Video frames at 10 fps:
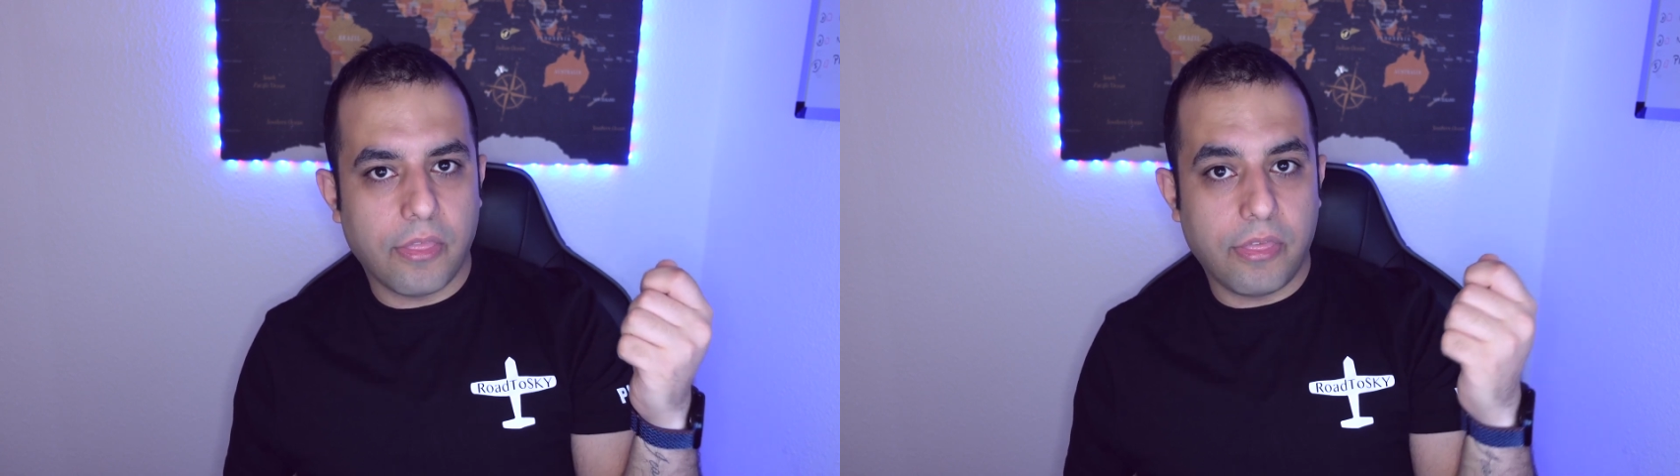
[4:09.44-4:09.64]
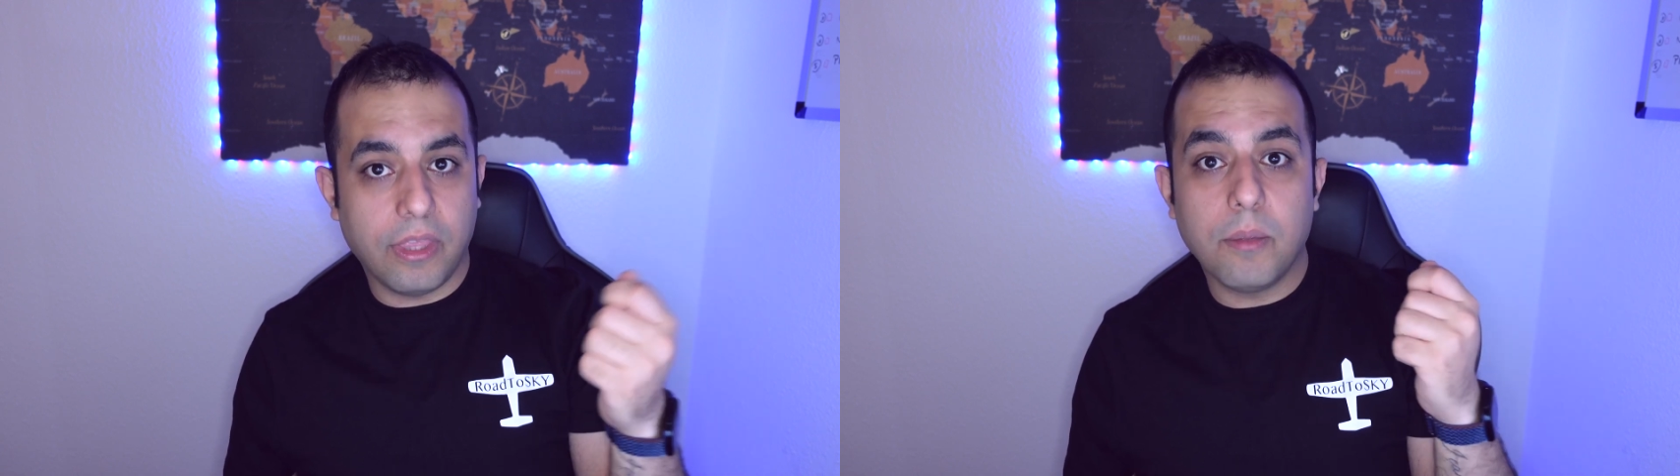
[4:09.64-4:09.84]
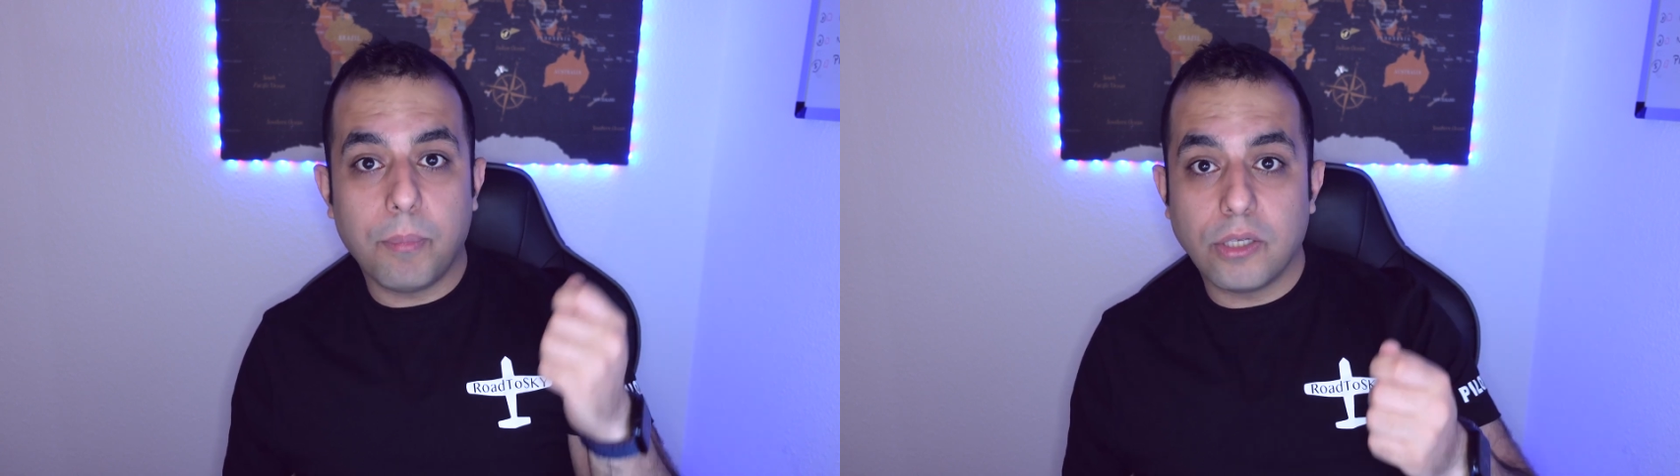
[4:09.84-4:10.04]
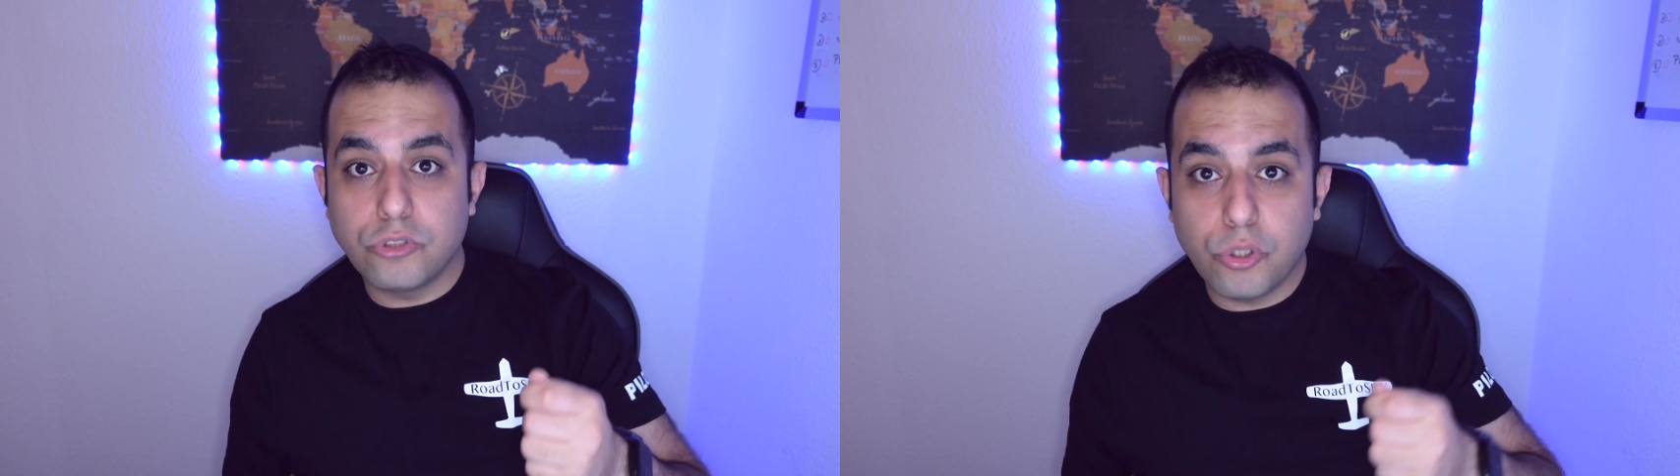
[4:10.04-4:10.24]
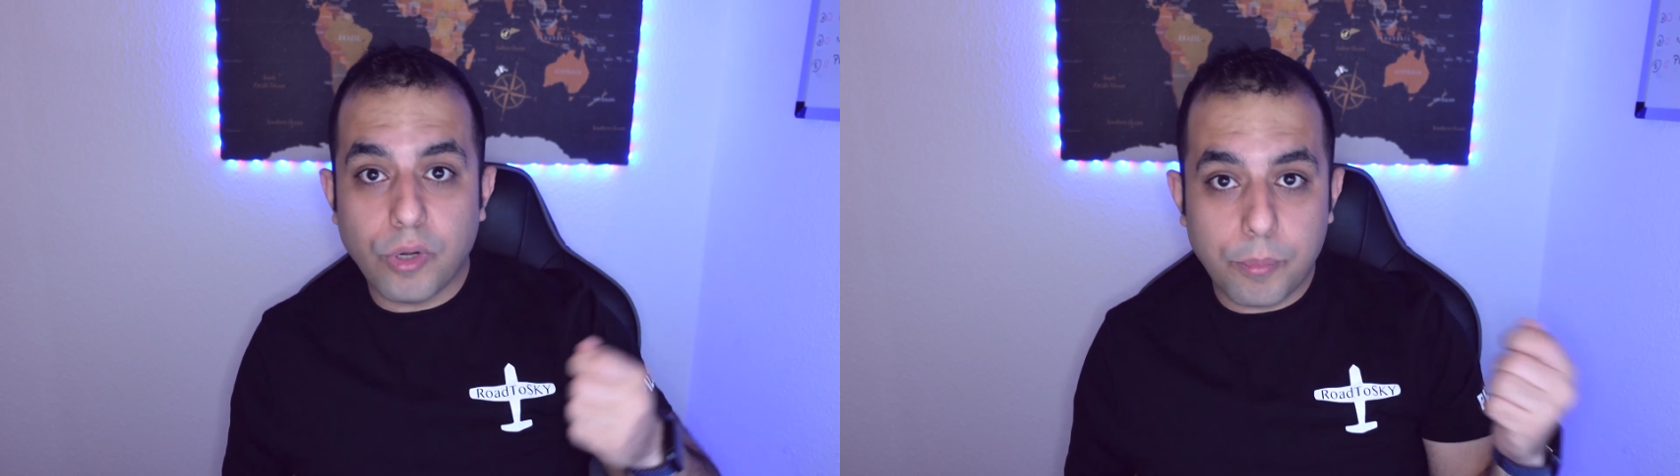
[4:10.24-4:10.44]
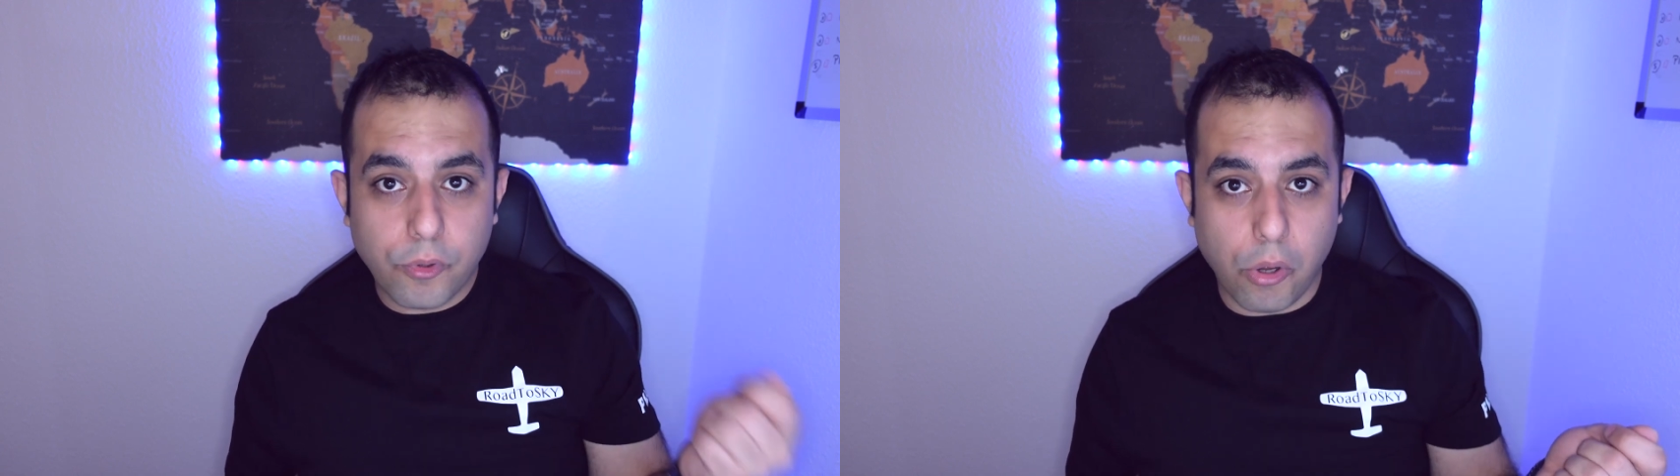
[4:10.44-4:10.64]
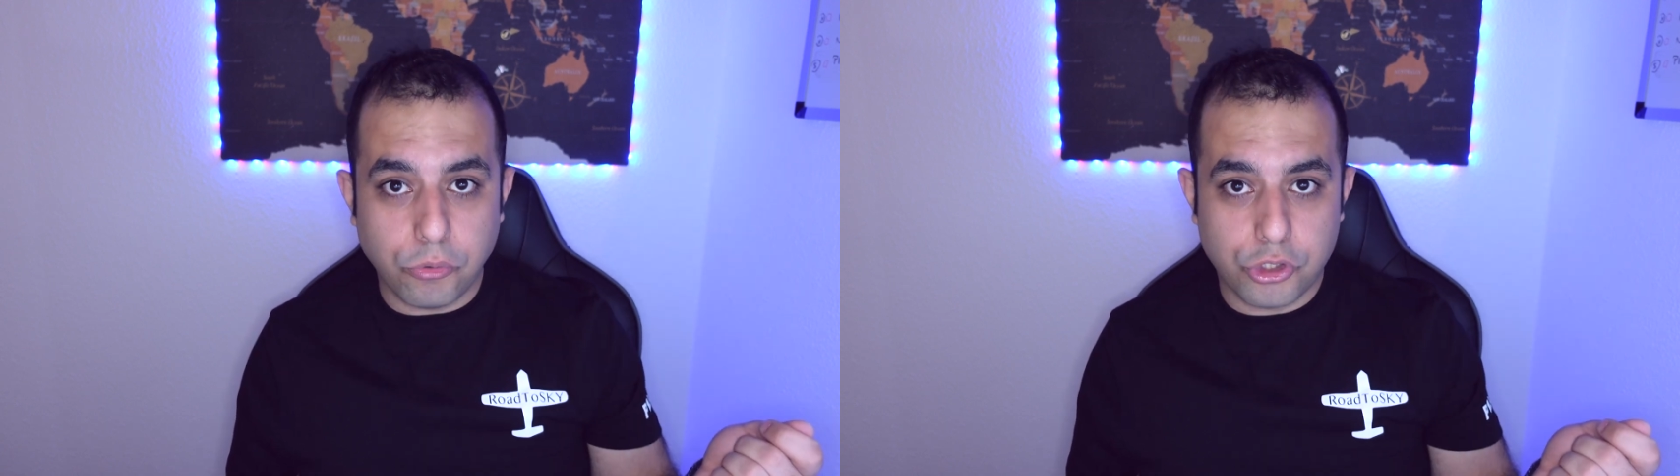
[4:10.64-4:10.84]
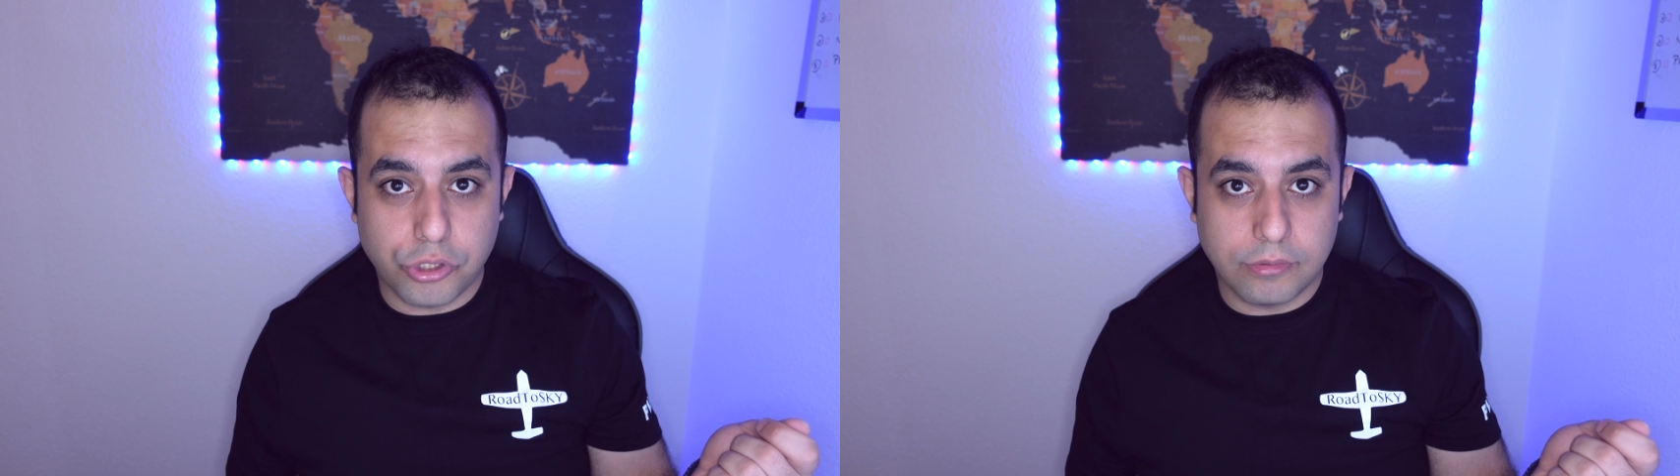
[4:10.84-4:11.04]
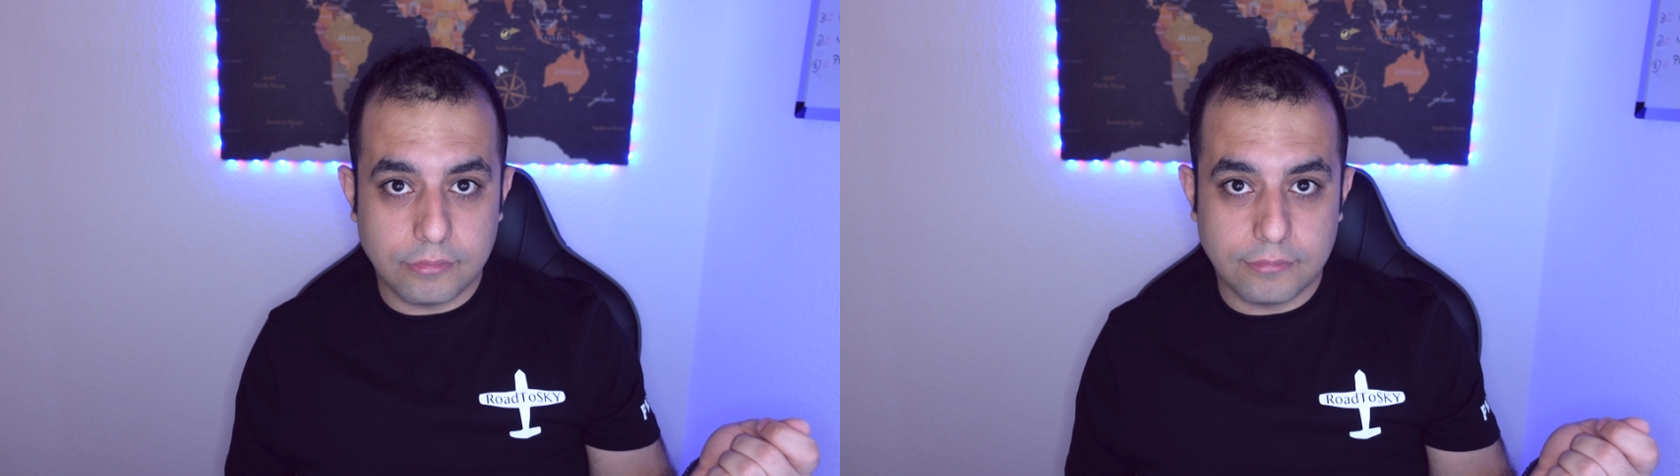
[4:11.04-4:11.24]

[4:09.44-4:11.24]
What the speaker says: Think about your approach.